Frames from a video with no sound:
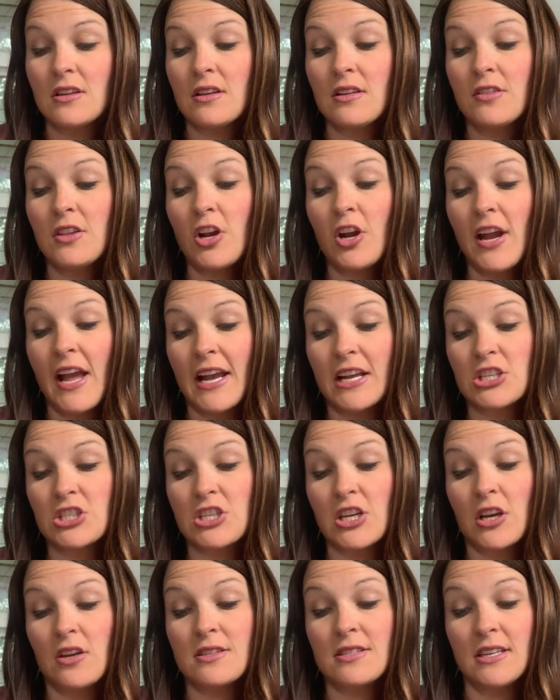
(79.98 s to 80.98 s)
their
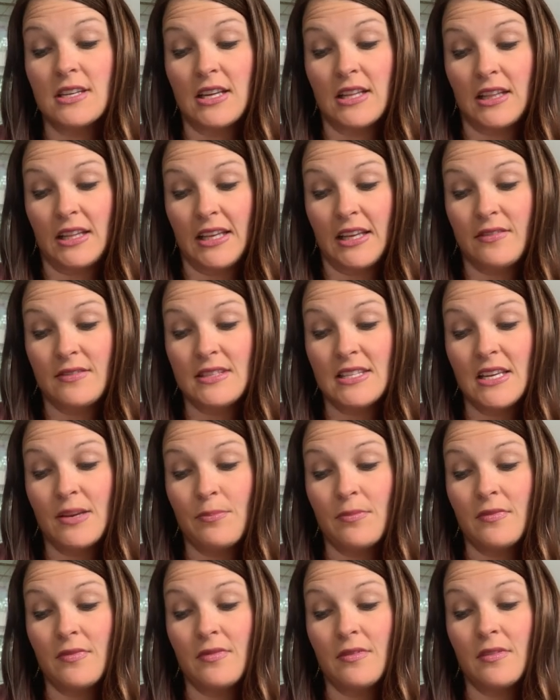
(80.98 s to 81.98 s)
eggshells, then it leaves
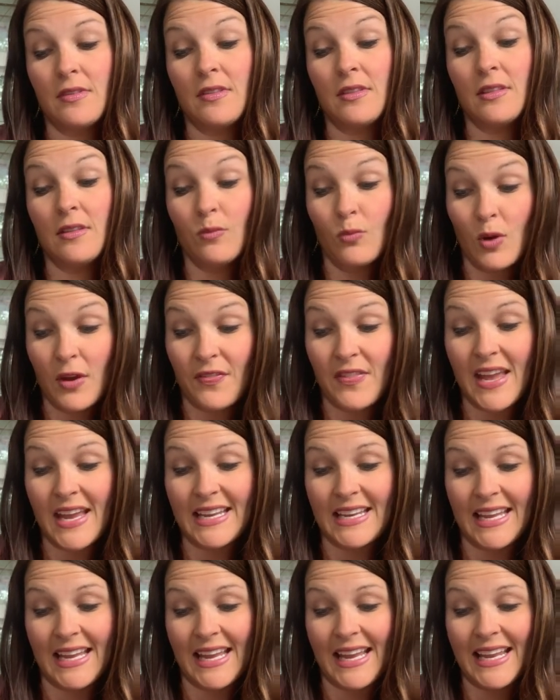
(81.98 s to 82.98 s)
them what they
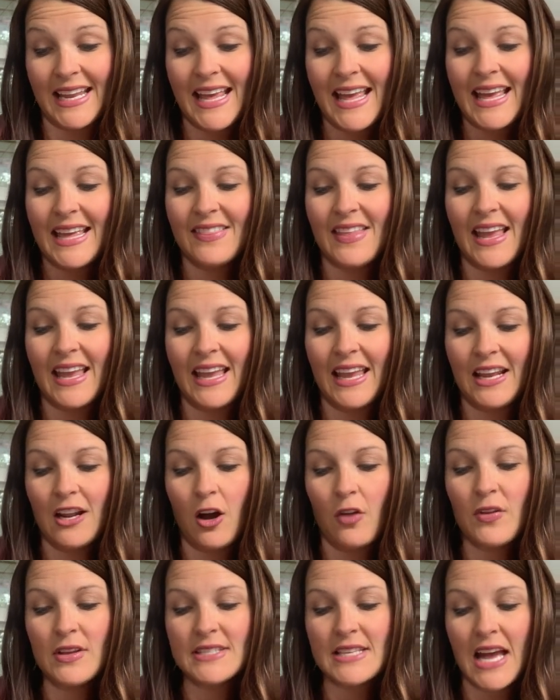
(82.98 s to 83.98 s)
need. They eat
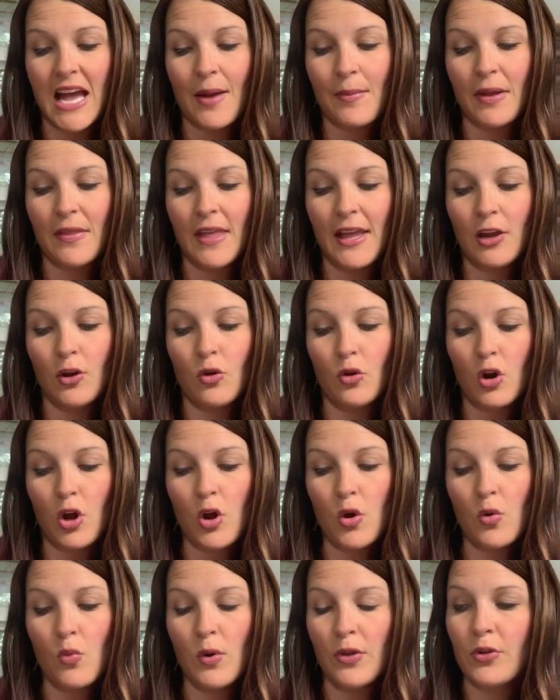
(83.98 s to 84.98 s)
all the time, and they
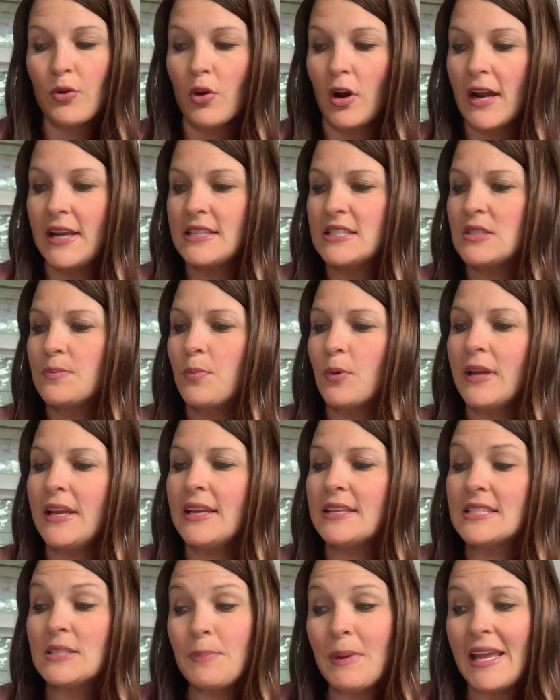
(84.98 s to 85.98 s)
grow with great
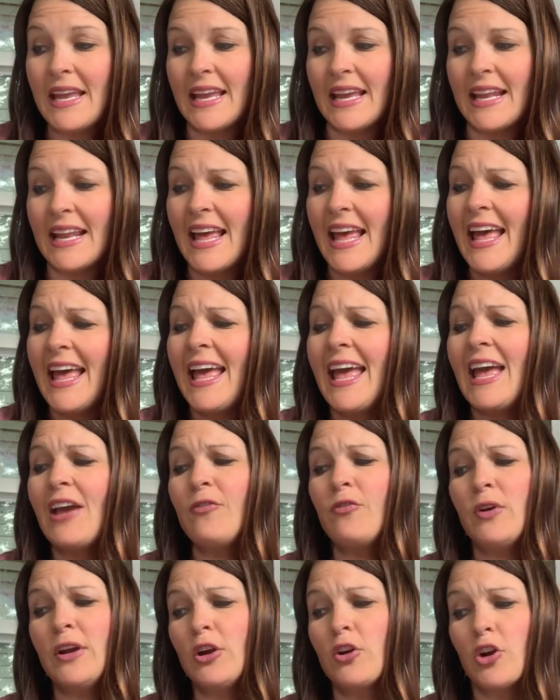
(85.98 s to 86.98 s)
speed. If
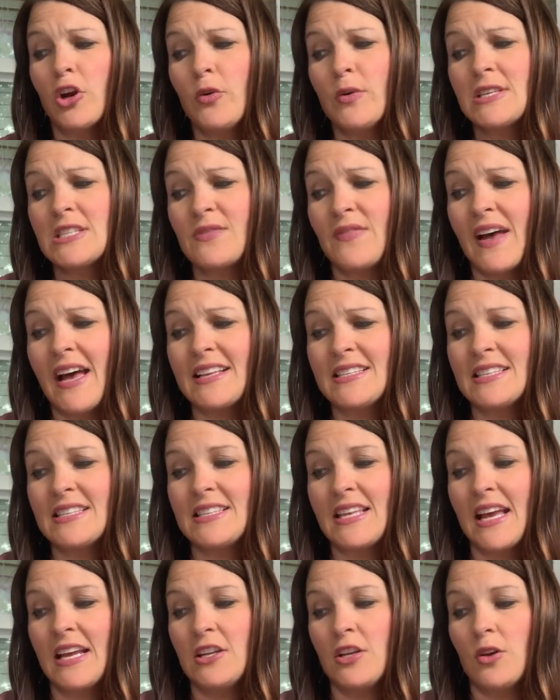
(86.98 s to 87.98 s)
we grew as fast as
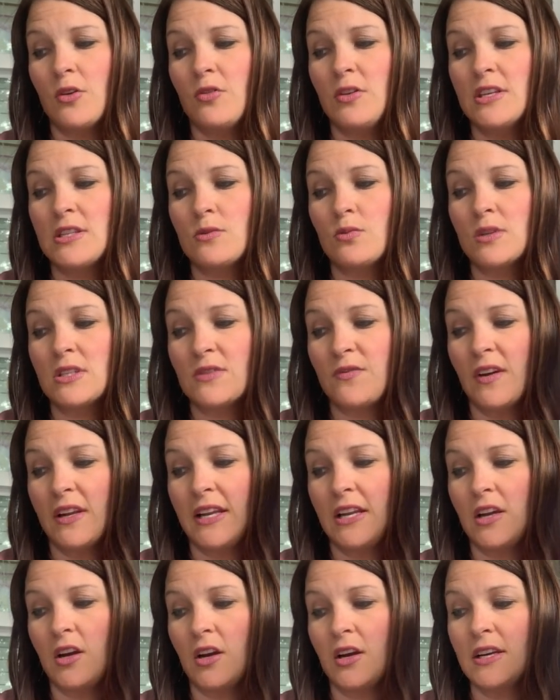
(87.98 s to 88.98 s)
they do, this was
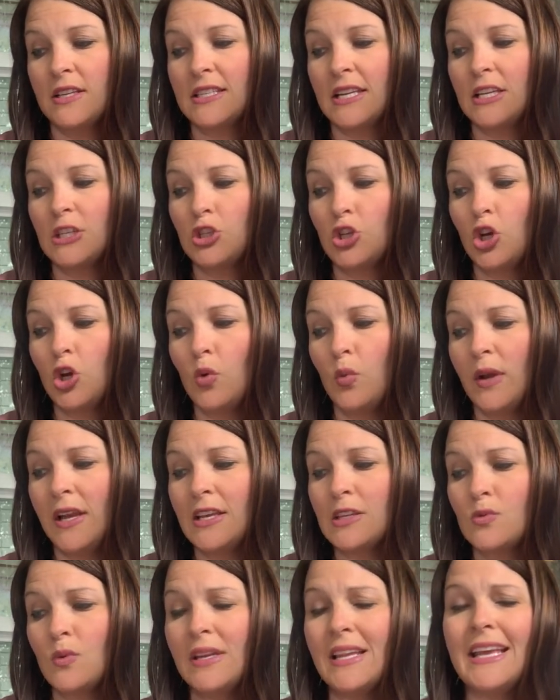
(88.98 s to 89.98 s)
funny to us, in 2
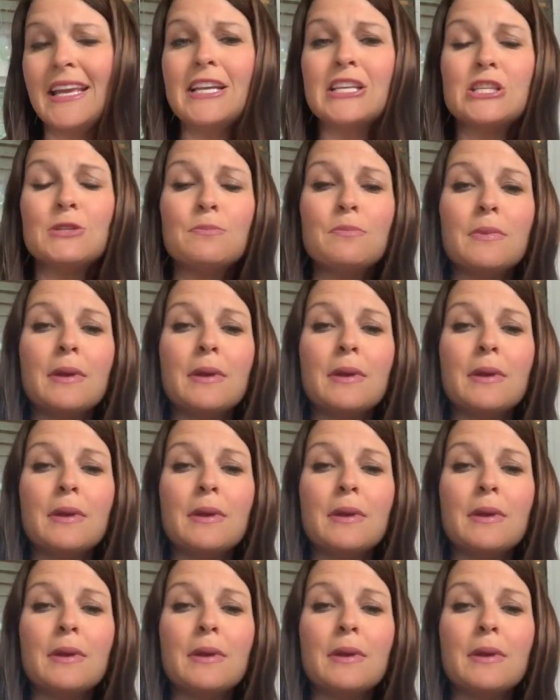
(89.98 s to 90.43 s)
weeks we'd each